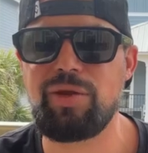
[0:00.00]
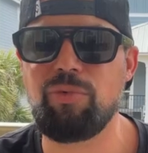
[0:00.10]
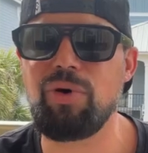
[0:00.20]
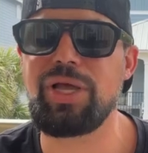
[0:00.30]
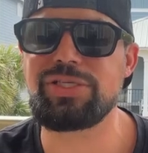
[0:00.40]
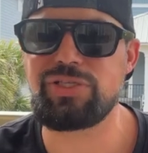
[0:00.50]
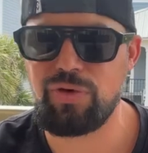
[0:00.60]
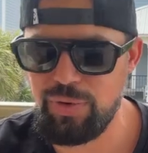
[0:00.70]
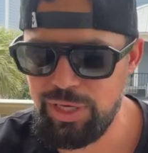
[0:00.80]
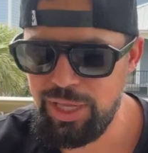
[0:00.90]
Deboer is
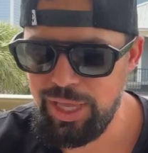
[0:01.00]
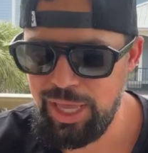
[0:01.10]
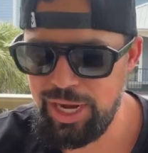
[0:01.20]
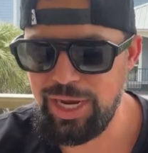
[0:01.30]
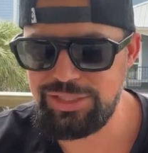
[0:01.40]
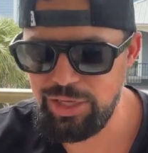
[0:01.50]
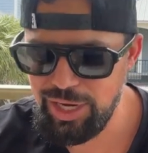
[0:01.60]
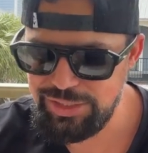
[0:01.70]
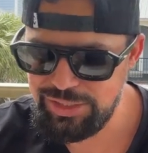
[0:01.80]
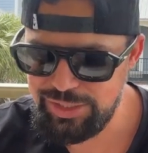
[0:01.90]
doing. And I see you
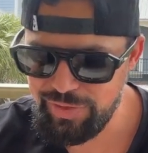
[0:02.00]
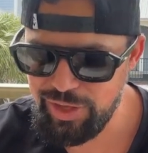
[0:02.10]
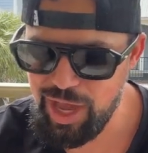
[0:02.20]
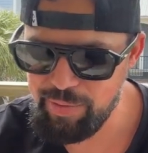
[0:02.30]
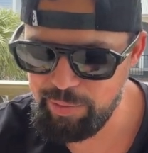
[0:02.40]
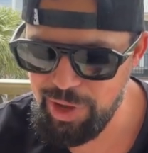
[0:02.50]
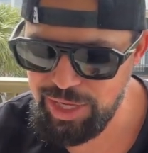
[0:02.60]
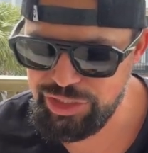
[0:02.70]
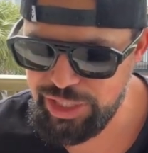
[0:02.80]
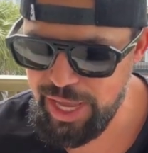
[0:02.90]
guys inside the comment
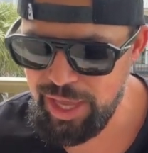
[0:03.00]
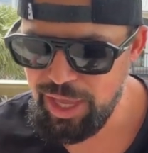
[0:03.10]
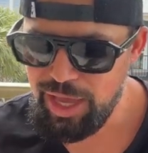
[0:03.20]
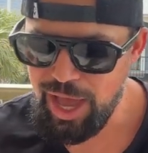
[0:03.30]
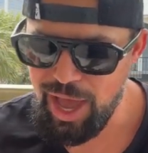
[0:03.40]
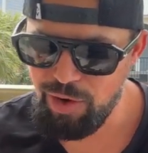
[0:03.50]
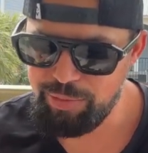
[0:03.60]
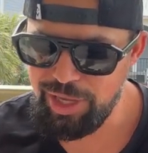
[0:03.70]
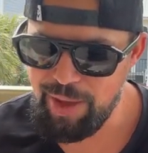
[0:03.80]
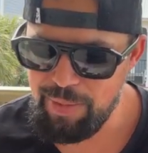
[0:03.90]
box. Jay, I hope
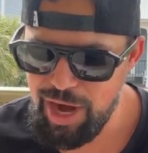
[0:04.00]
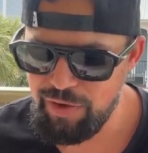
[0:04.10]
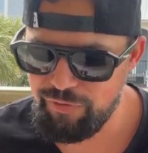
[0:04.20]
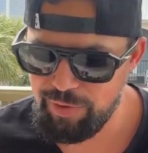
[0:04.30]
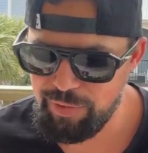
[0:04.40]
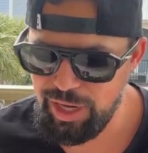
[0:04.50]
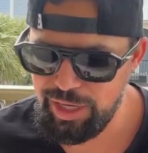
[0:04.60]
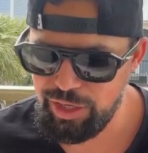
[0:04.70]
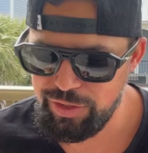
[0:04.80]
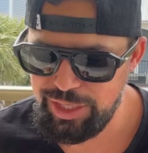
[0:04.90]
you get better from
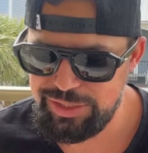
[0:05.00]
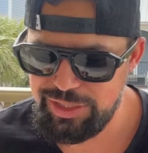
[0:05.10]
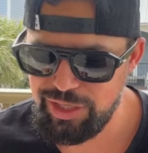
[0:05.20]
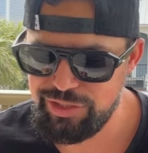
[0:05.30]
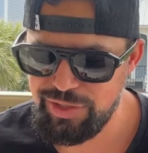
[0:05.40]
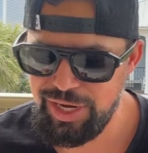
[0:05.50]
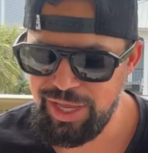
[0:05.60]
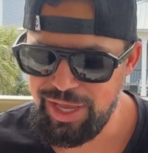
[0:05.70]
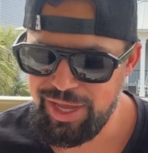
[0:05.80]
your knee surgery.